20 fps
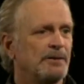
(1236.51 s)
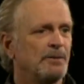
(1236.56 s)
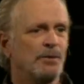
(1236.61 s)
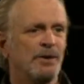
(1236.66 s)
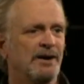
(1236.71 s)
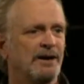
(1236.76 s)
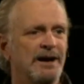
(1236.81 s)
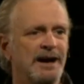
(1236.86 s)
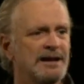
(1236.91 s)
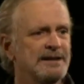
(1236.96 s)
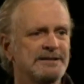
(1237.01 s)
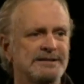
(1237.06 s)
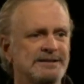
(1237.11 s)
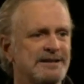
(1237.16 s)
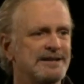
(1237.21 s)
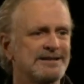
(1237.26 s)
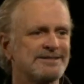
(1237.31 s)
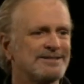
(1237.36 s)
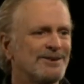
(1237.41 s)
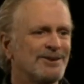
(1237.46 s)
Well, God
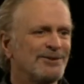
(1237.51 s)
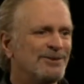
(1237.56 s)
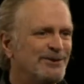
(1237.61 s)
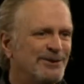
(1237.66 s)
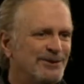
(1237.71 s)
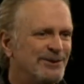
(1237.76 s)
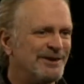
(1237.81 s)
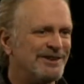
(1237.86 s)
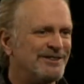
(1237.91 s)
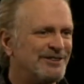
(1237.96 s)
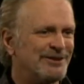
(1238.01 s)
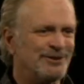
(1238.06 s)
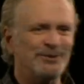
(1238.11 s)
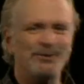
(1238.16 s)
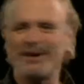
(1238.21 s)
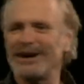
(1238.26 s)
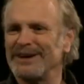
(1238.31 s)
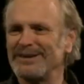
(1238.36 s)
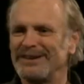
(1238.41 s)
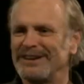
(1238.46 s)
says don't do it, so
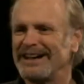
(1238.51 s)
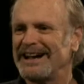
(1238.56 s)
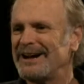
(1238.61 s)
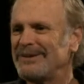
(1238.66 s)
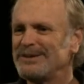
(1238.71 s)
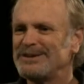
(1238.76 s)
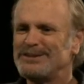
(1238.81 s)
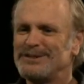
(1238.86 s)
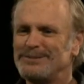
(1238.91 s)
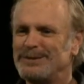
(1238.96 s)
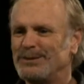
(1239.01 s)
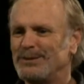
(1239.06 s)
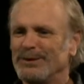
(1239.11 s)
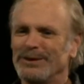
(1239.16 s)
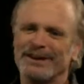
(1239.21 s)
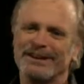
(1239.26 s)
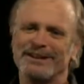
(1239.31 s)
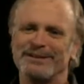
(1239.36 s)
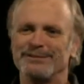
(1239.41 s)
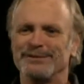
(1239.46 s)
why, how would you be
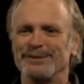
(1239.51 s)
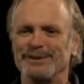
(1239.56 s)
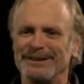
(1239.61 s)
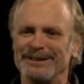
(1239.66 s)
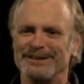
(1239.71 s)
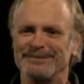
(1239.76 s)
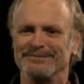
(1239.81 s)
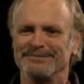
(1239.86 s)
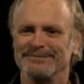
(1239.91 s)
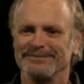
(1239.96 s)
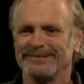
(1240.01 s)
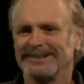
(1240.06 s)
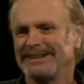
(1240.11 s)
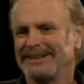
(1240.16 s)
working for Him?